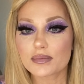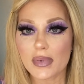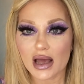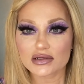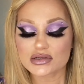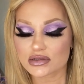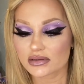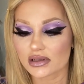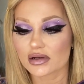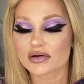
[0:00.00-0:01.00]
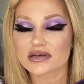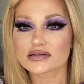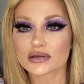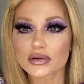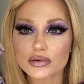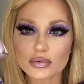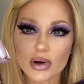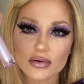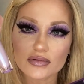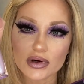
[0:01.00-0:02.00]
match the Iridescent
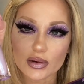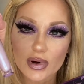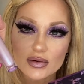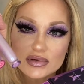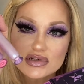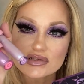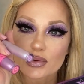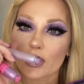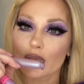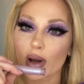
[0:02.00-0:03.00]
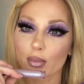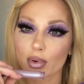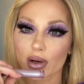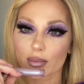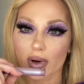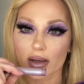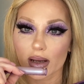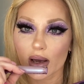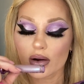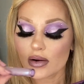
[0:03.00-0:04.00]
Throne very well, which is the one that I'm wearing right
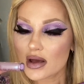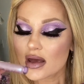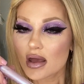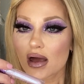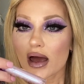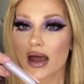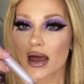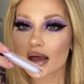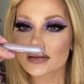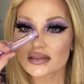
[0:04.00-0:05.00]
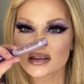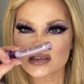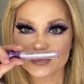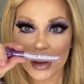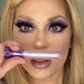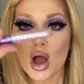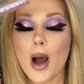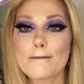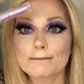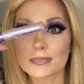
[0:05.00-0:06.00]
now. And these smell
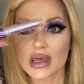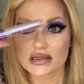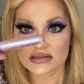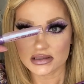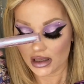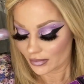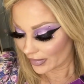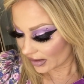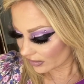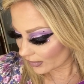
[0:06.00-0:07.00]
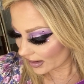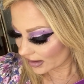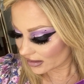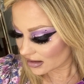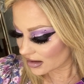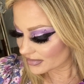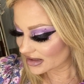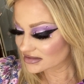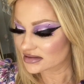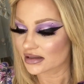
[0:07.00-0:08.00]
amazing, by the way,
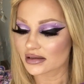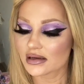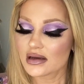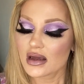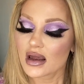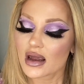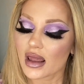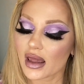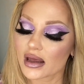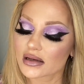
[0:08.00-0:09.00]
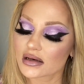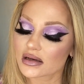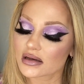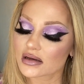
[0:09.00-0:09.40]
amazing. And